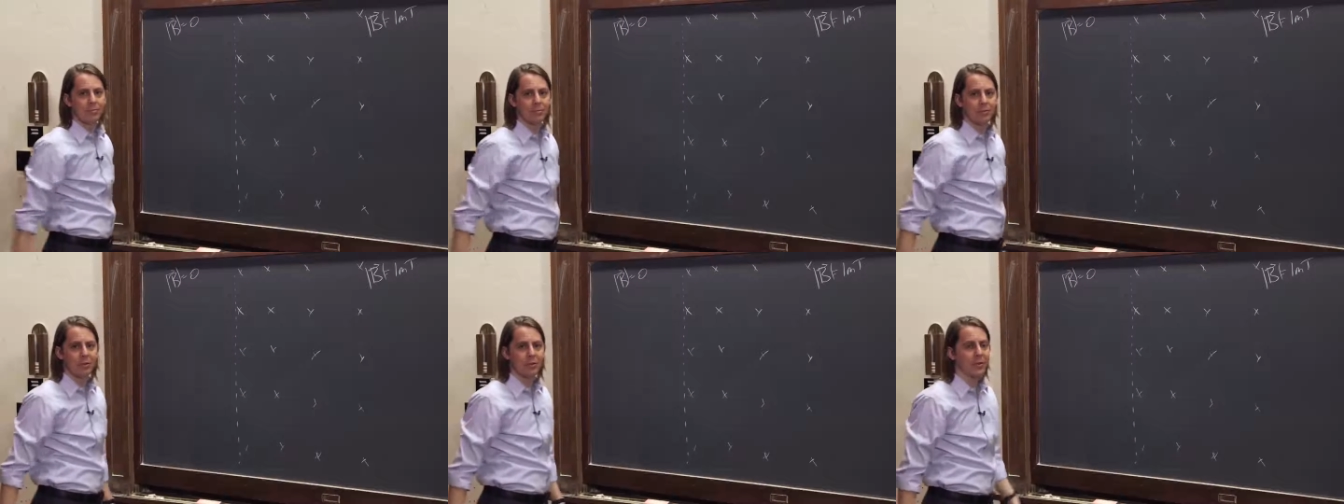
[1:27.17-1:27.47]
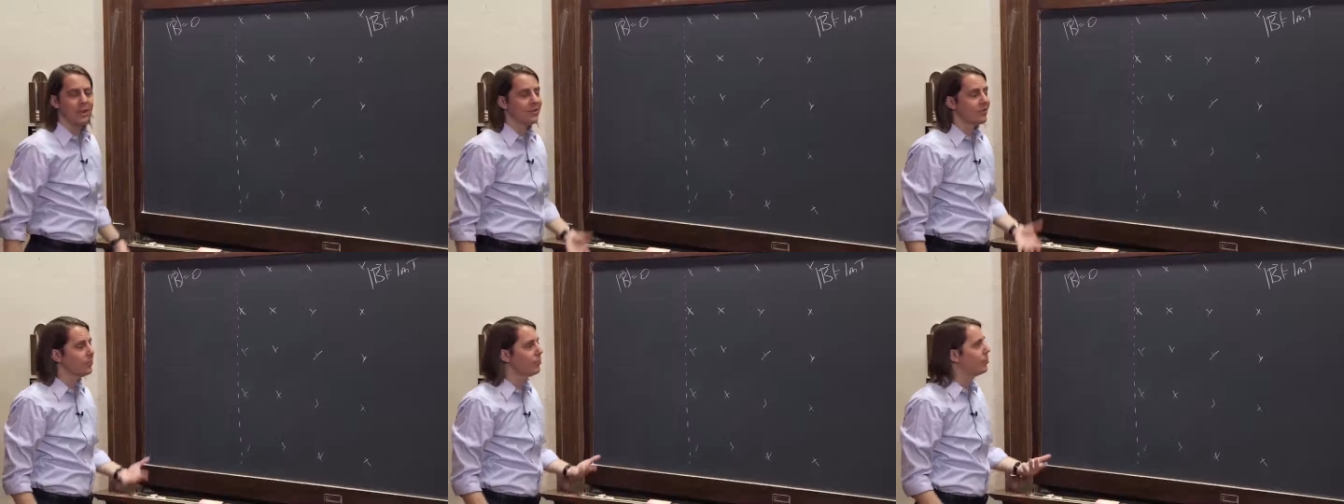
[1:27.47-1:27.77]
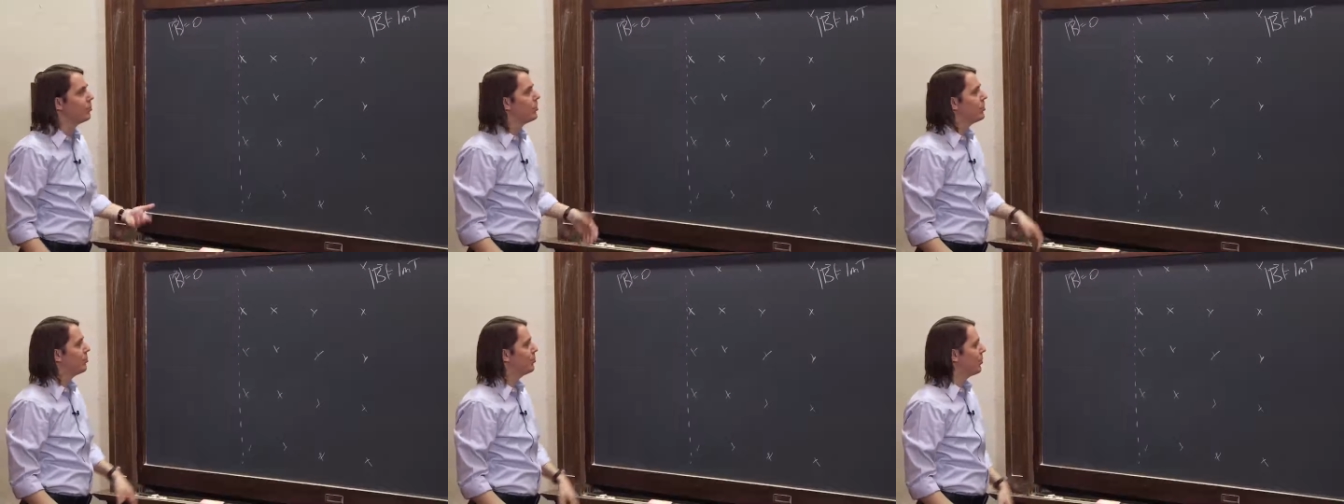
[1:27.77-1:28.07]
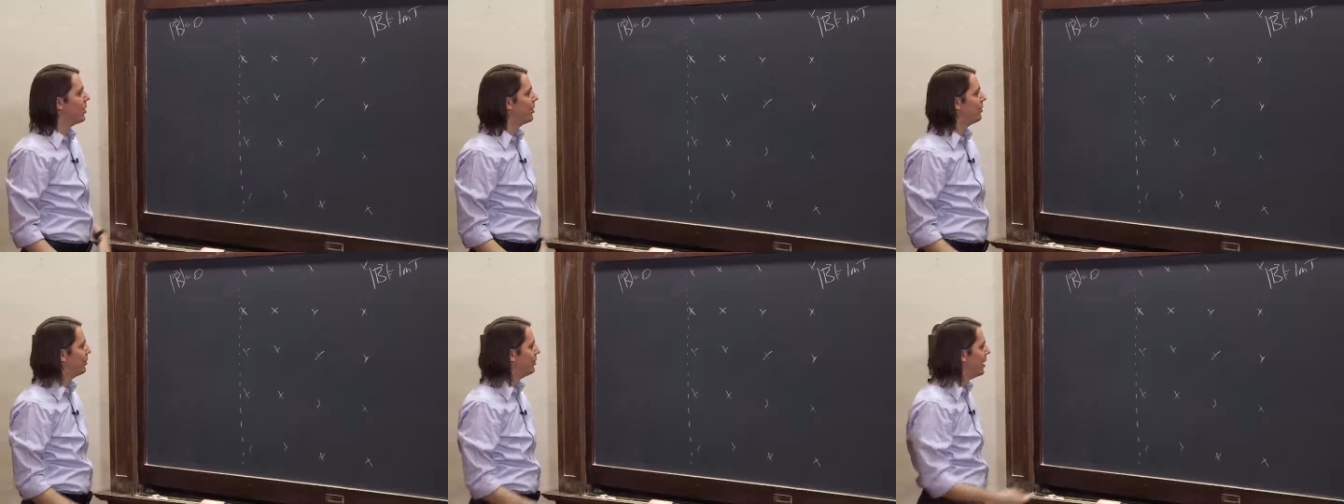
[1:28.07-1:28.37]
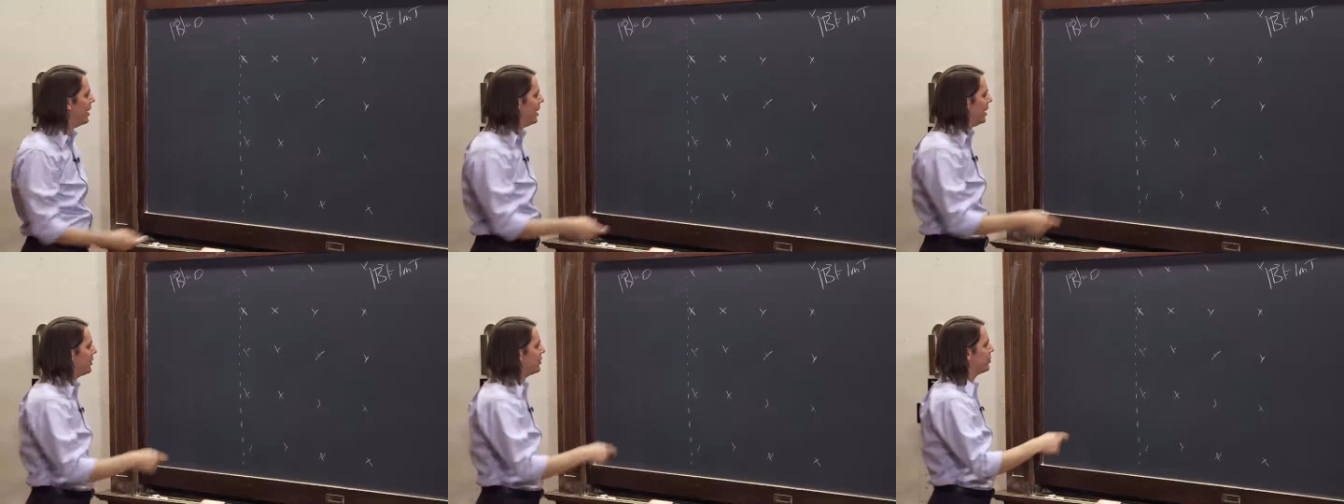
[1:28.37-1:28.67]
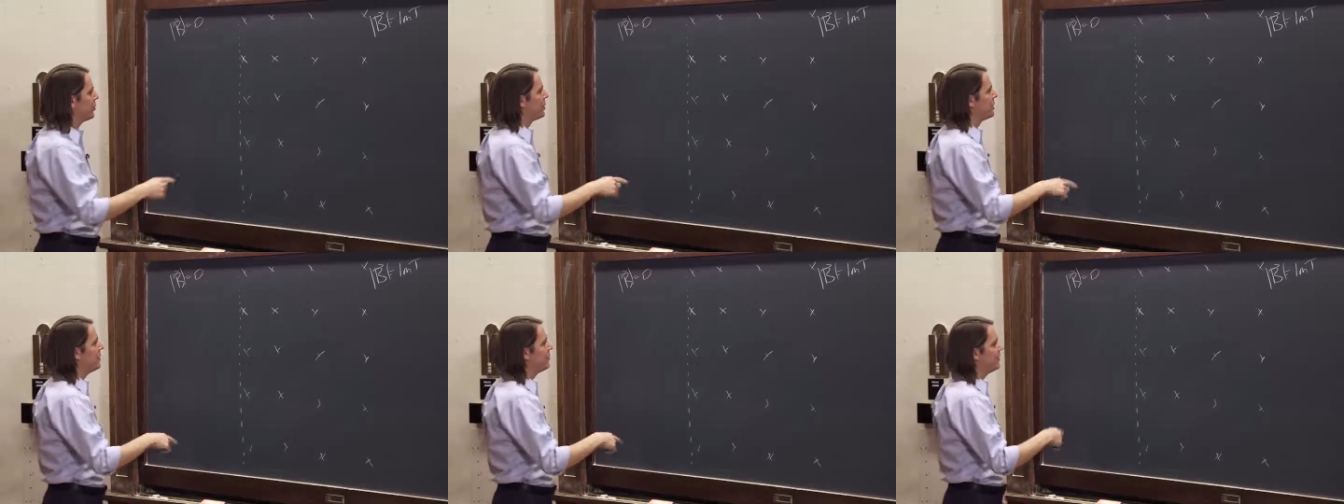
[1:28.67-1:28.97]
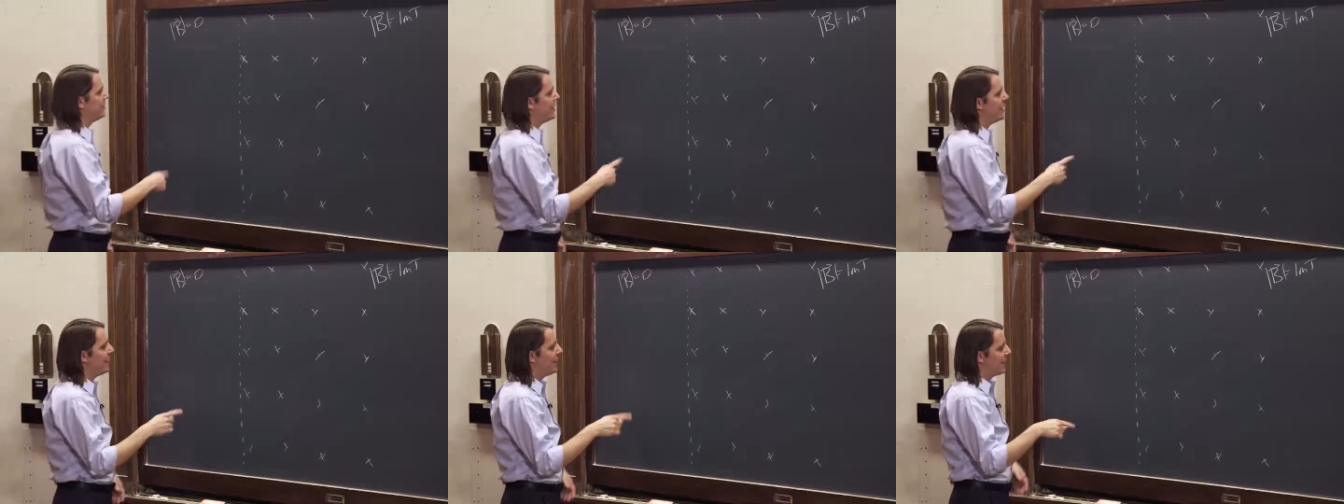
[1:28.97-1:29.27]
So that's really the problem. So we're
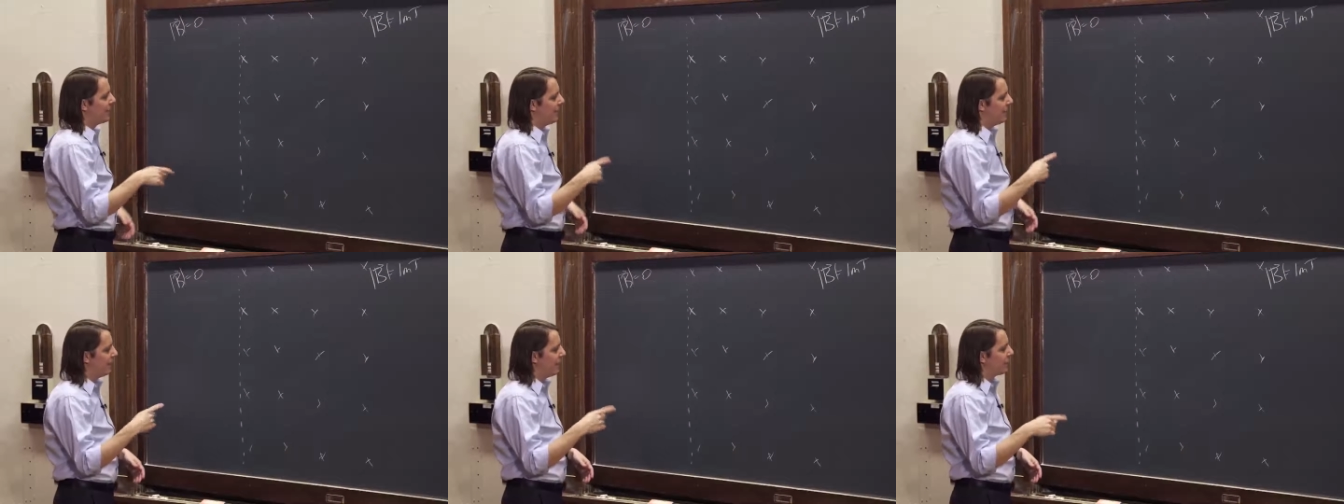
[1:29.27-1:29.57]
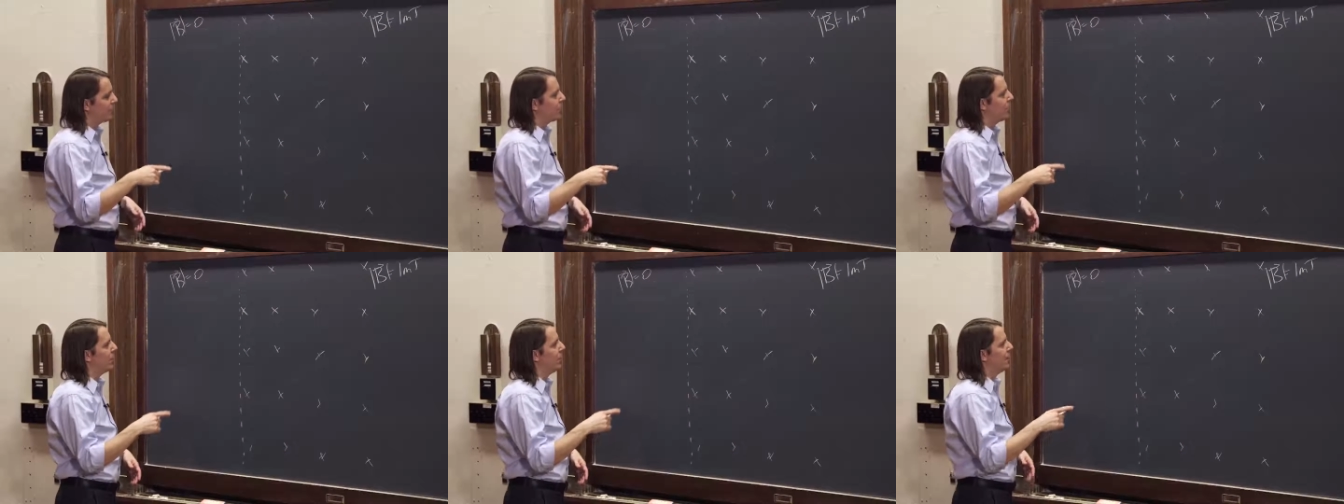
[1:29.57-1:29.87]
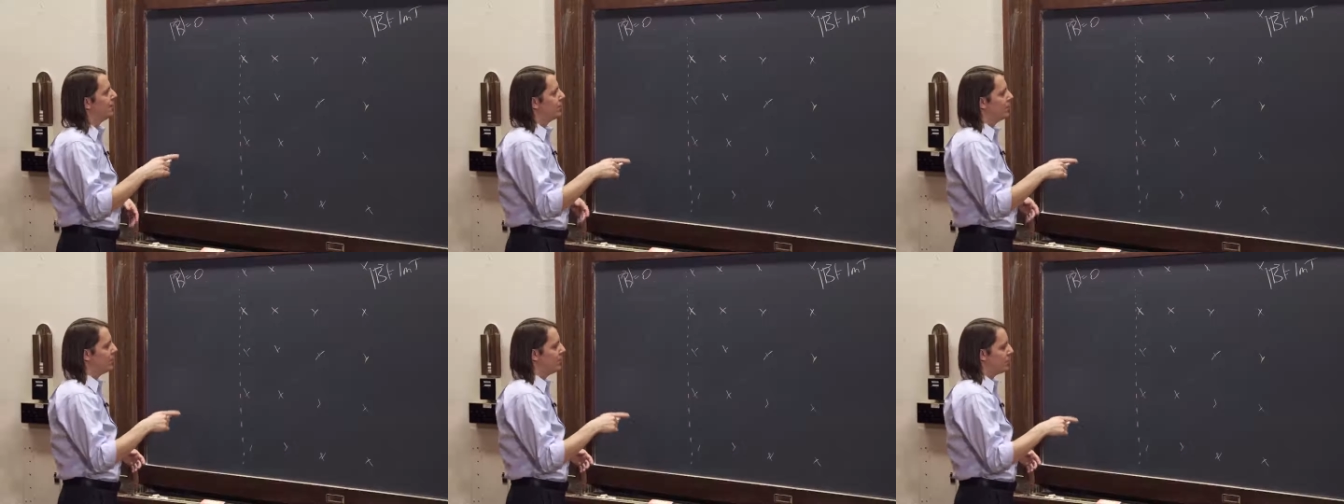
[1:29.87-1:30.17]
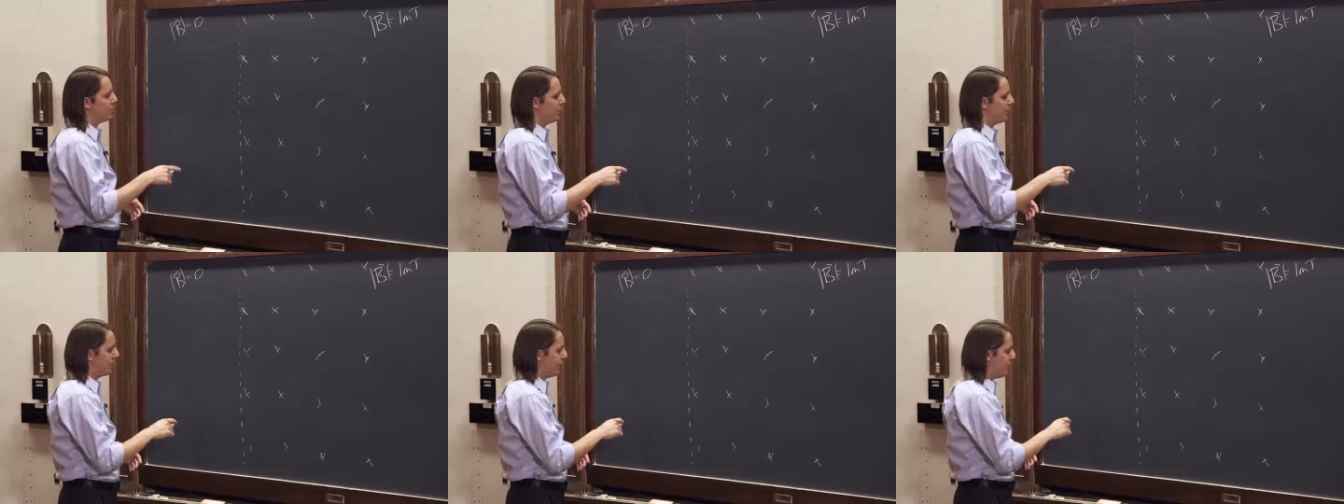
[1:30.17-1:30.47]
given the electron has an initial